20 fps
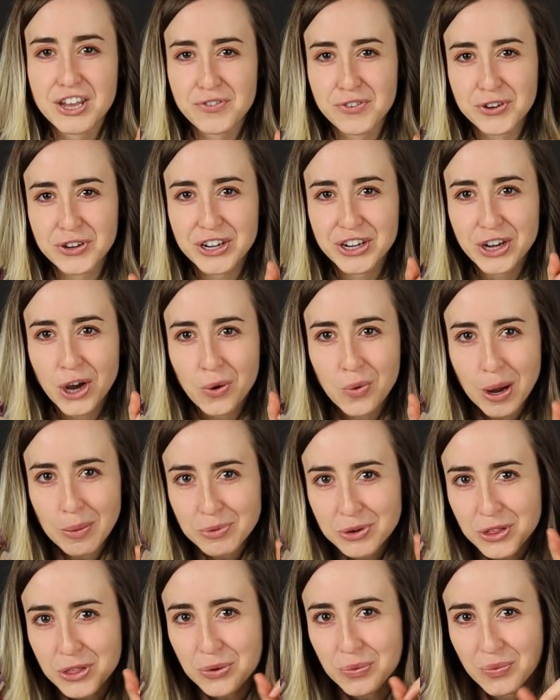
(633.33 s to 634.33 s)
If you can go
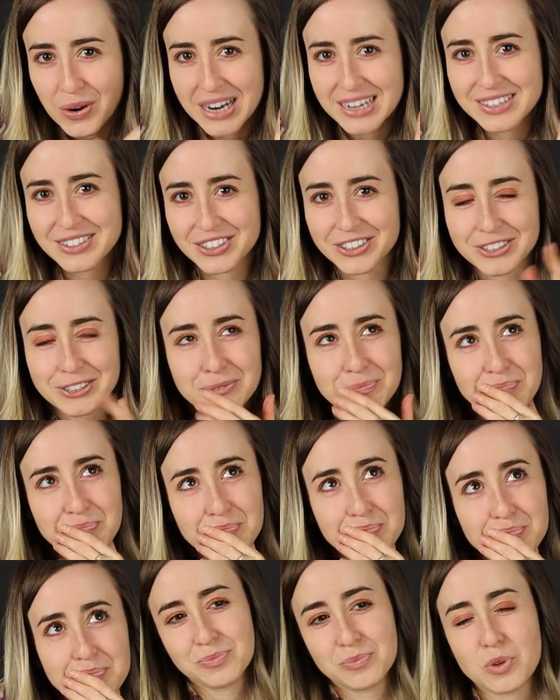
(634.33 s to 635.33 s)
up to the Razer,
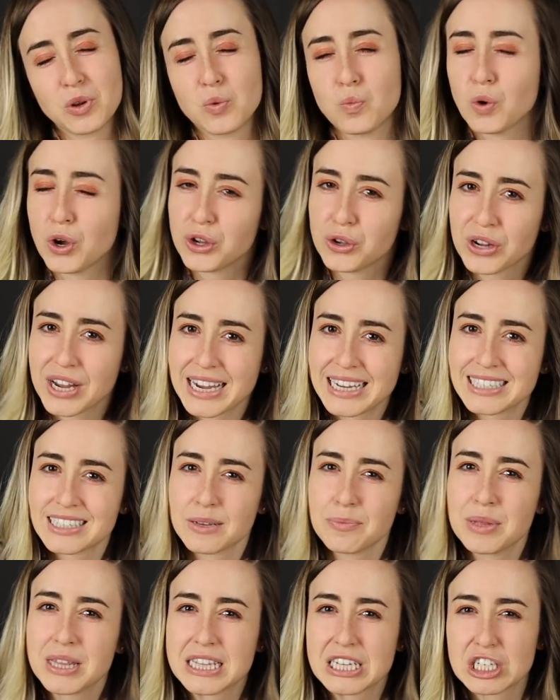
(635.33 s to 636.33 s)
what you'll get is
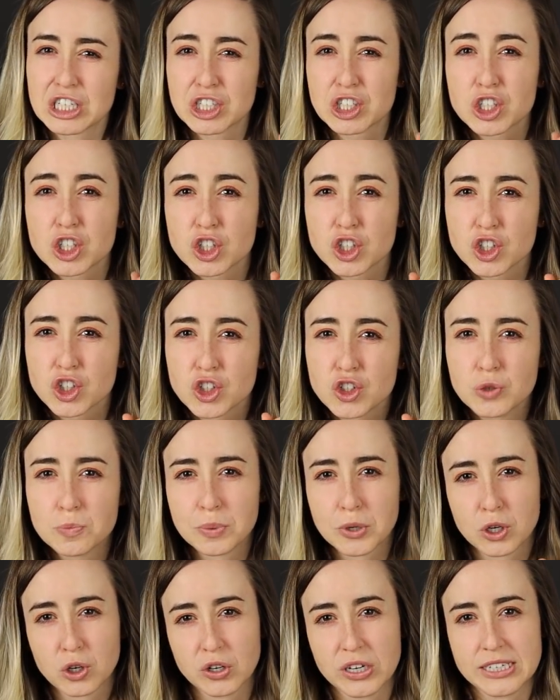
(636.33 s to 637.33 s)
something that is
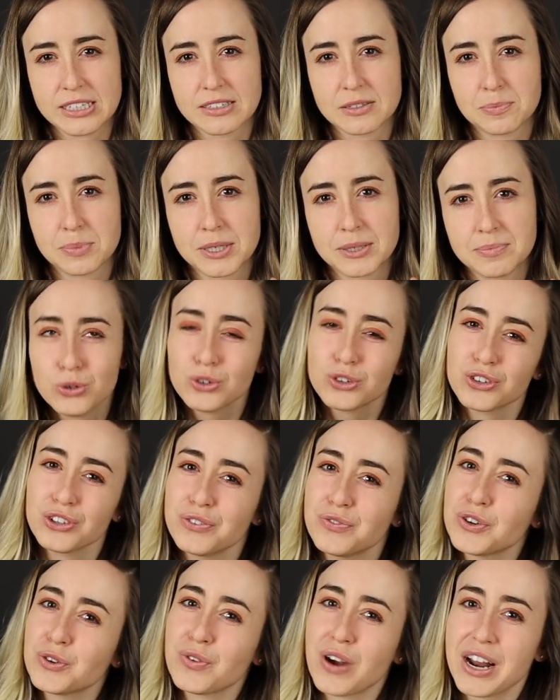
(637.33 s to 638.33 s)
super crisp. Crucial
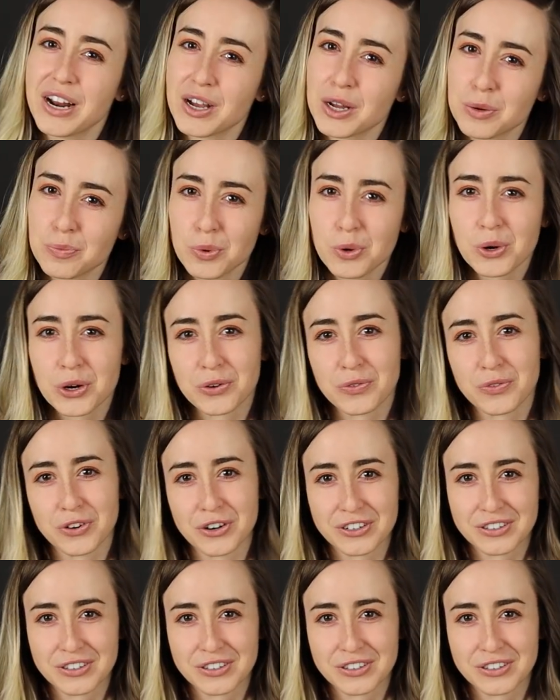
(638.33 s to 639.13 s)
if you're writing on a board, for